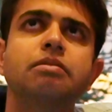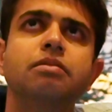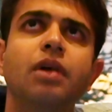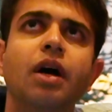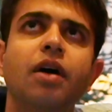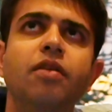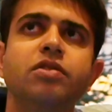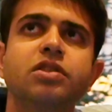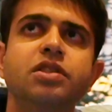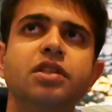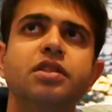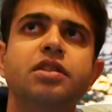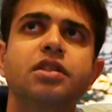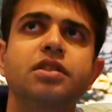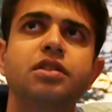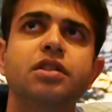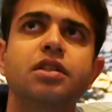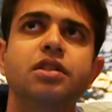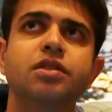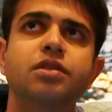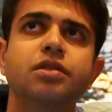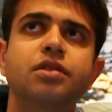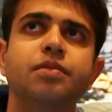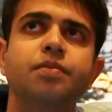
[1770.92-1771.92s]
I would say
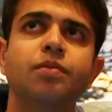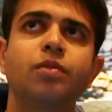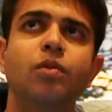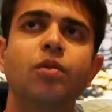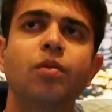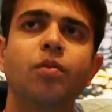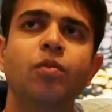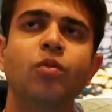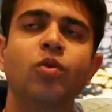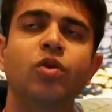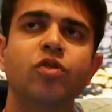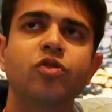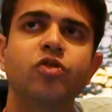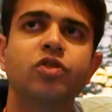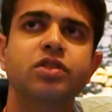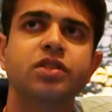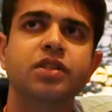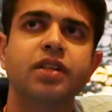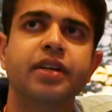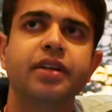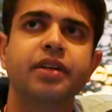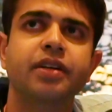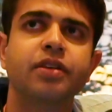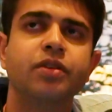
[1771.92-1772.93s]
it's more of
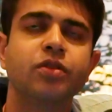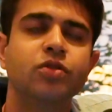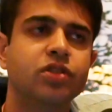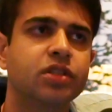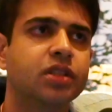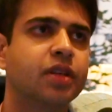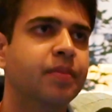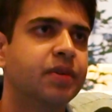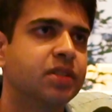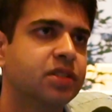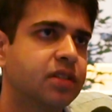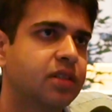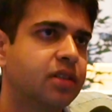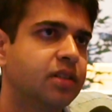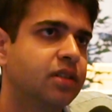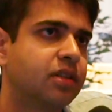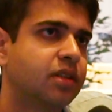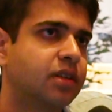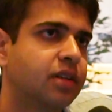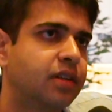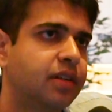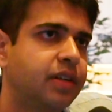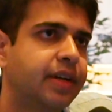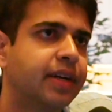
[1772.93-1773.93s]
us like using them as a
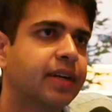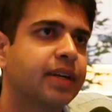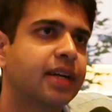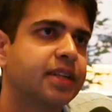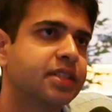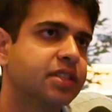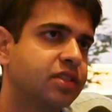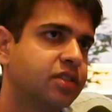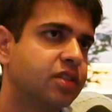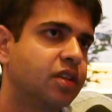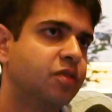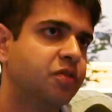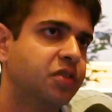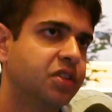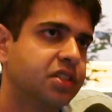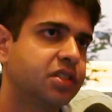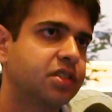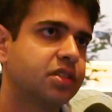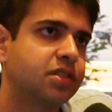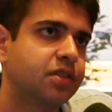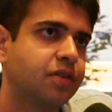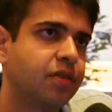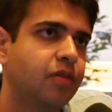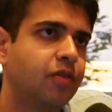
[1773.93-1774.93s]
data collection
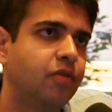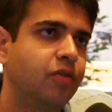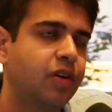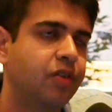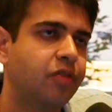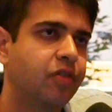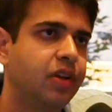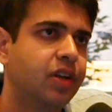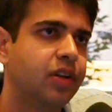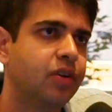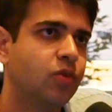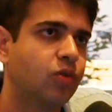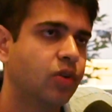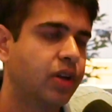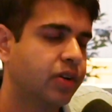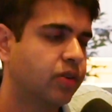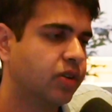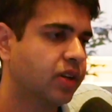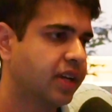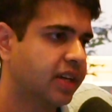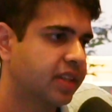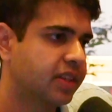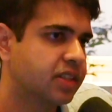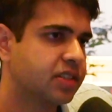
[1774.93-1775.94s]
service where we know
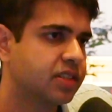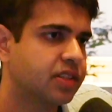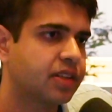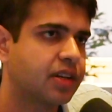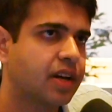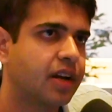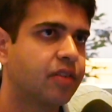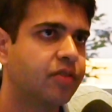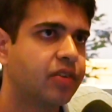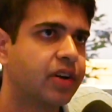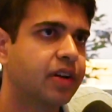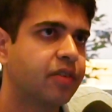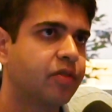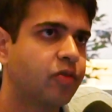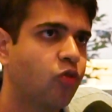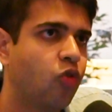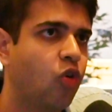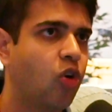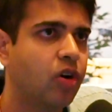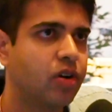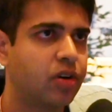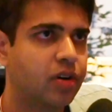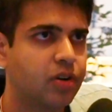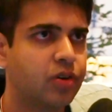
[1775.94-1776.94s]
like this is the kind of data we
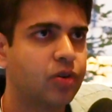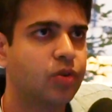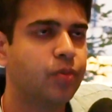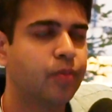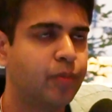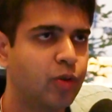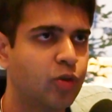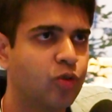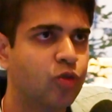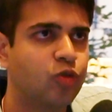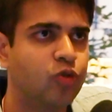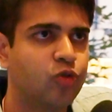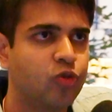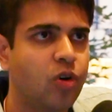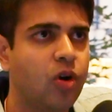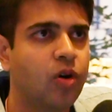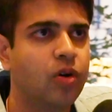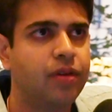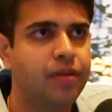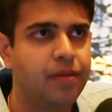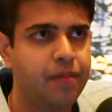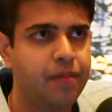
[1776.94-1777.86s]
want to improve on.